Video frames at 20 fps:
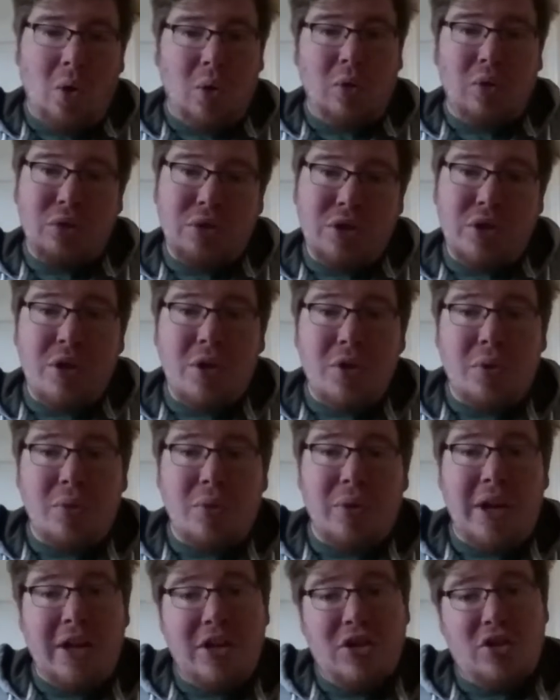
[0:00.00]
all
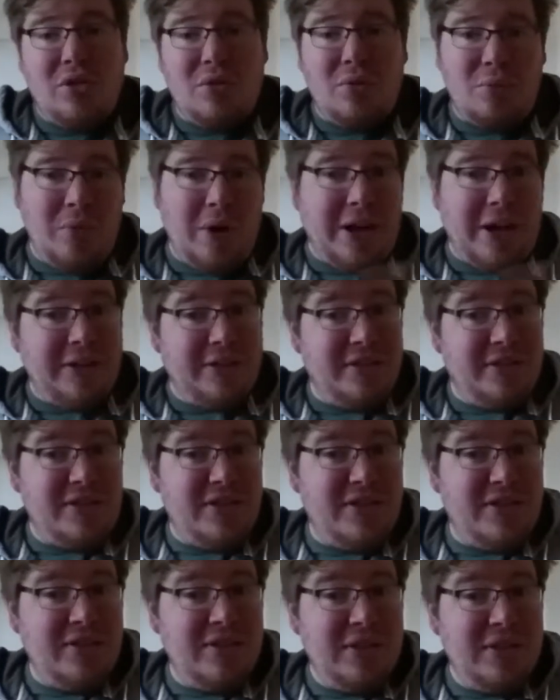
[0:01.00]
new issue
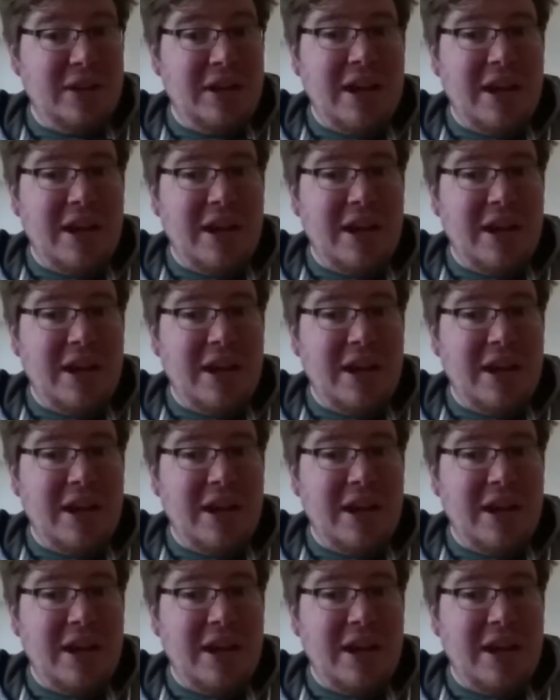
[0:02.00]
ones,